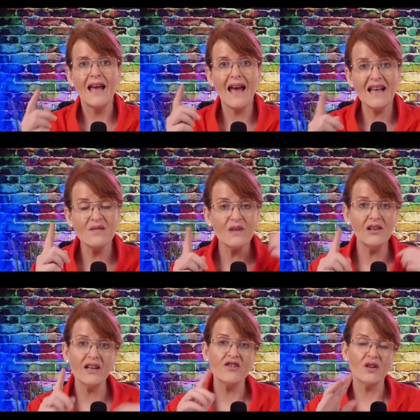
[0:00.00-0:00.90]
As we
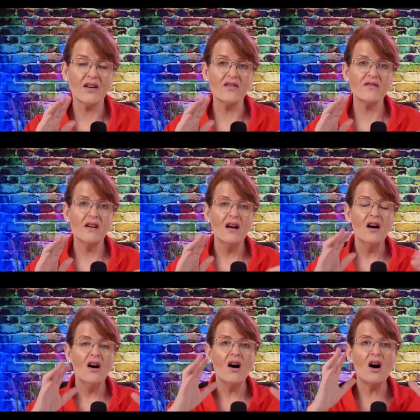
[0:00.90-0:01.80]
look at triggers,
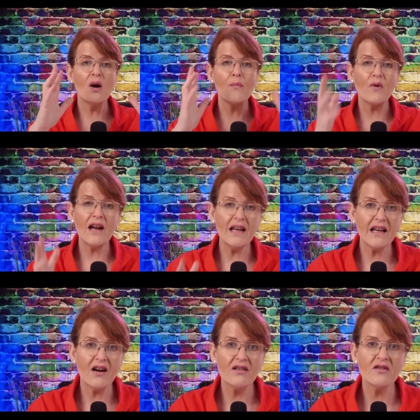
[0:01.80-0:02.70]
our brain
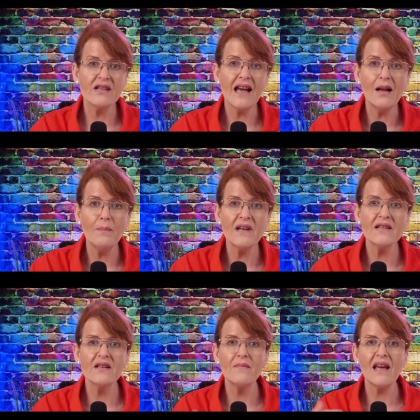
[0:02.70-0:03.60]
characters help us
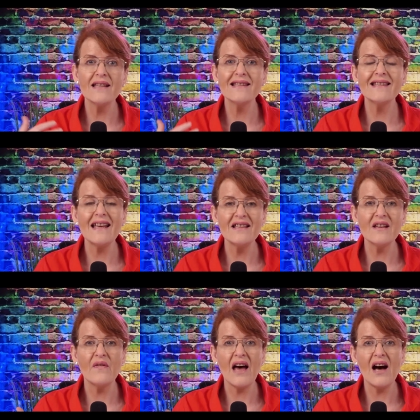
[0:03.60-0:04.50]
to make sense
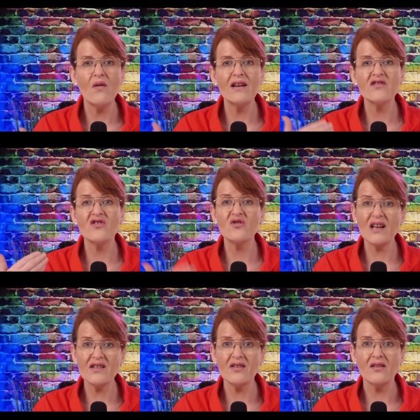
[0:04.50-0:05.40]
of how a
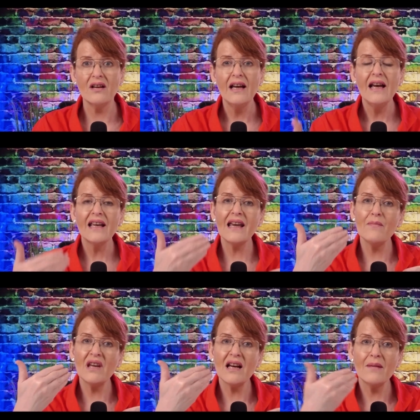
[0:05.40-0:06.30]
stressor can
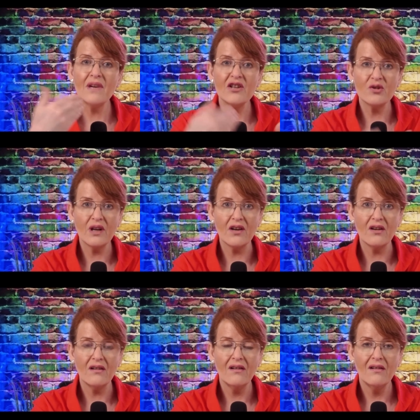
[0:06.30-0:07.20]
become a trigger,
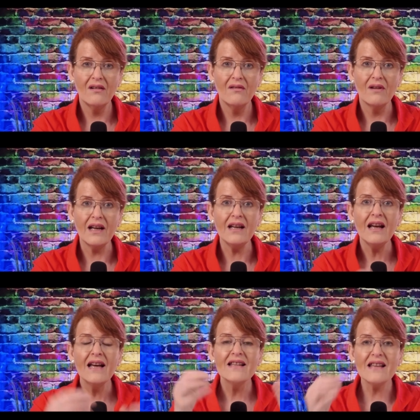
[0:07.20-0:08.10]
right?
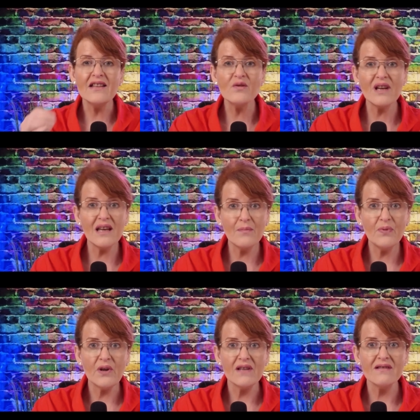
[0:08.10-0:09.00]
Sensory
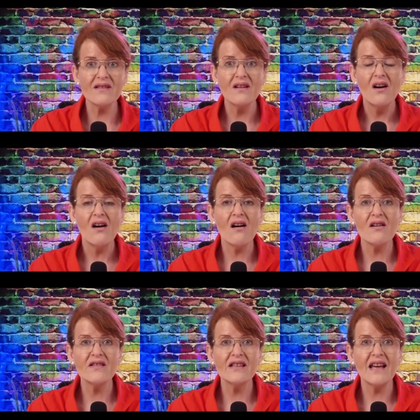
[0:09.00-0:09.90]
inputs are
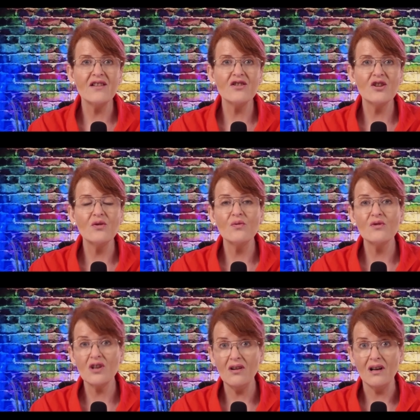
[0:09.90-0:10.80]
sent to
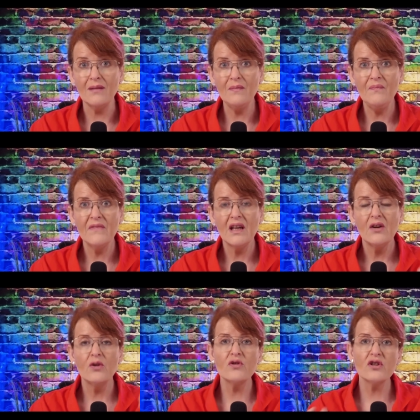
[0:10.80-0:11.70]
Tom,
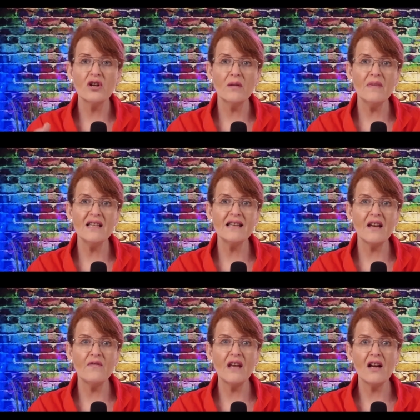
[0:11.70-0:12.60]
who determines
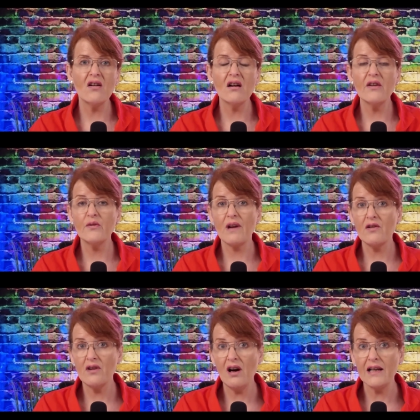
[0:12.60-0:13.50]
if they are a threat or
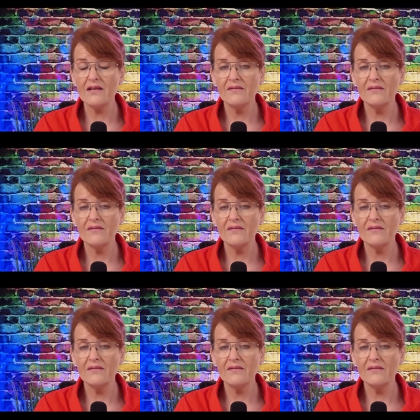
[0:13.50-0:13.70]
not.